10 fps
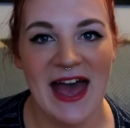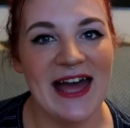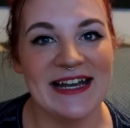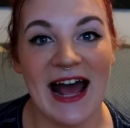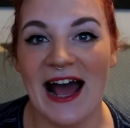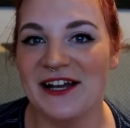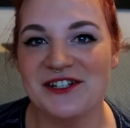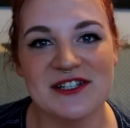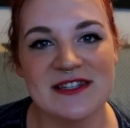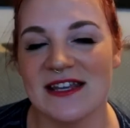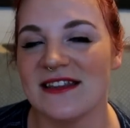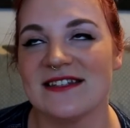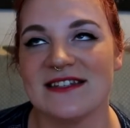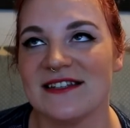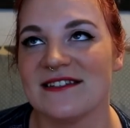And I just think
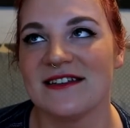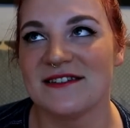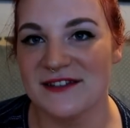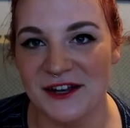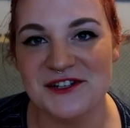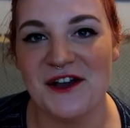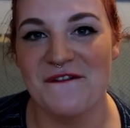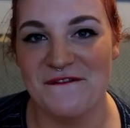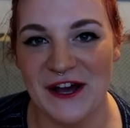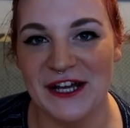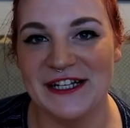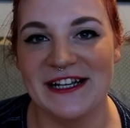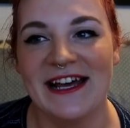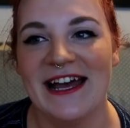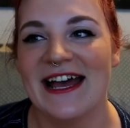this is such a
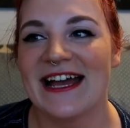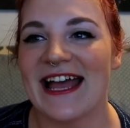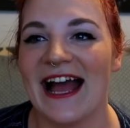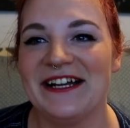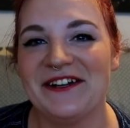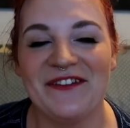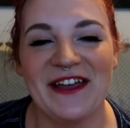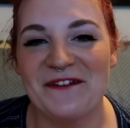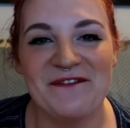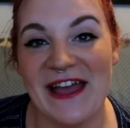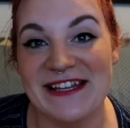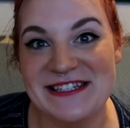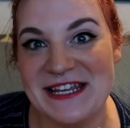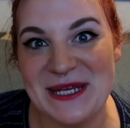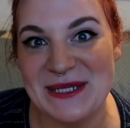fun, kind of like
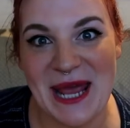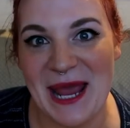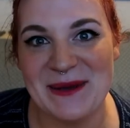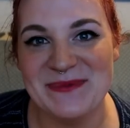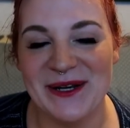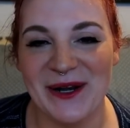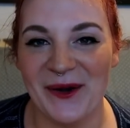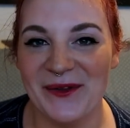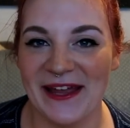fancy name, you know?